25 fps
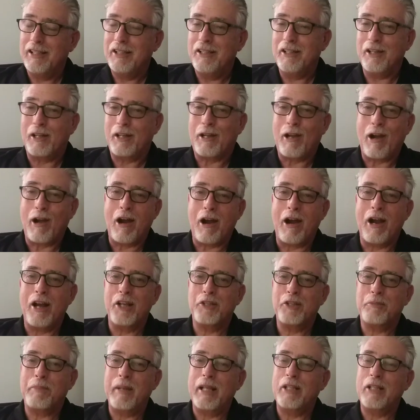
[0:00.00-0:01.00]
Your
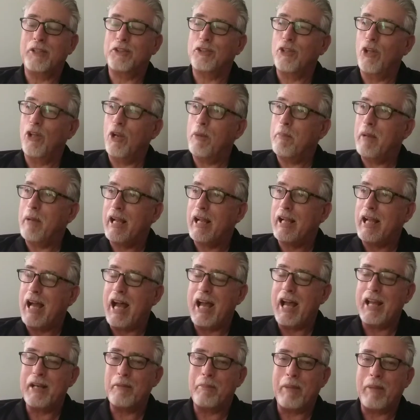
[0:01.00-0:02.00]
car is being stolen by a
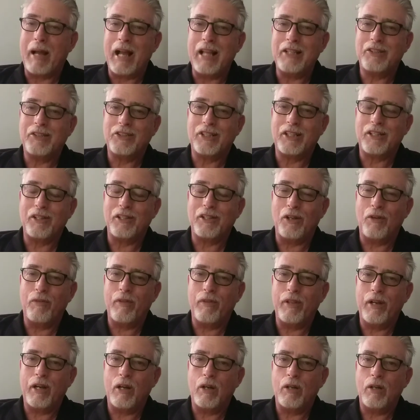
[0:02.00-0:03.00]
guy on a bicycle
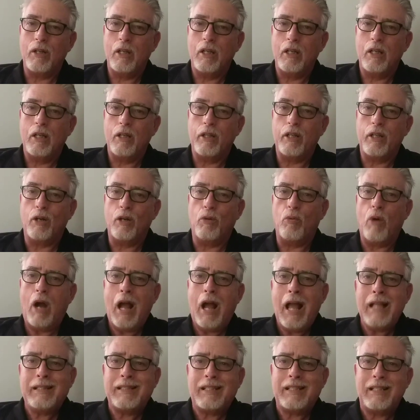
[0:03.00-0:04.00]
over there." They go,
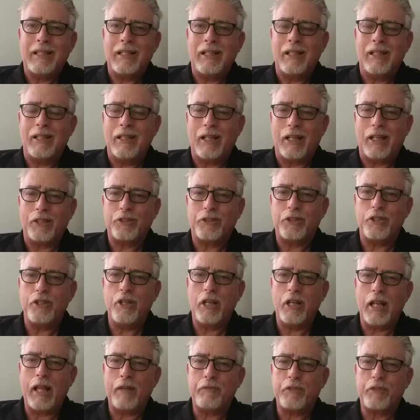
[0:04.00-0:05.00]
"What?" I said,
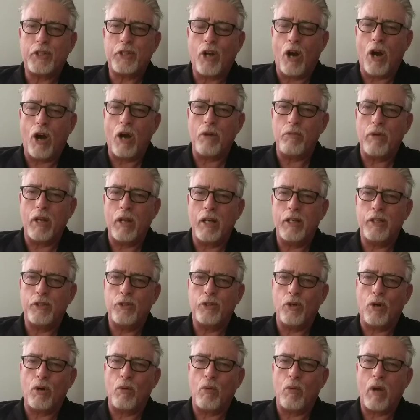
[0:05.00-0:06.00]
"You left your car running, the
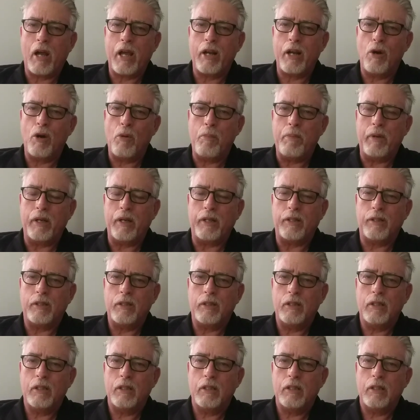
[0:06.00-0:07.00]
door wide open."
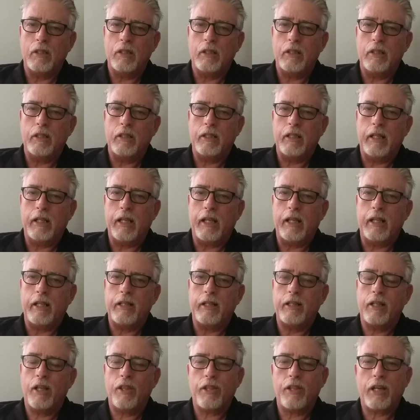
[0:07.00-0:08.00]

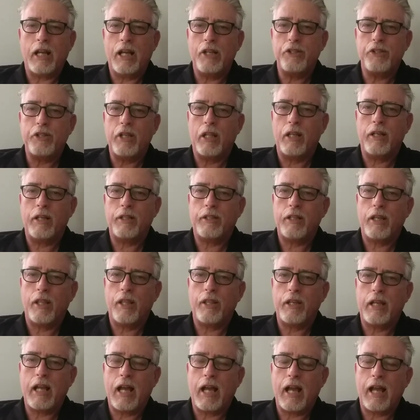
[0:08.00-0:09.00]
And the other guy's yelling at the
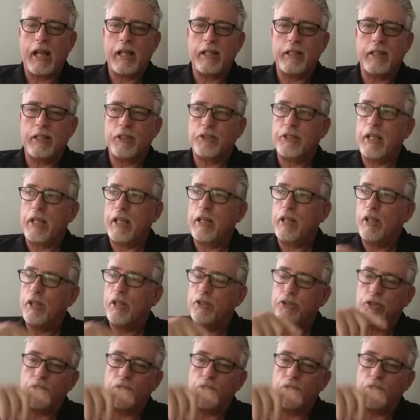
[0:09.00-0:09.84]
other guy and this, that, and other.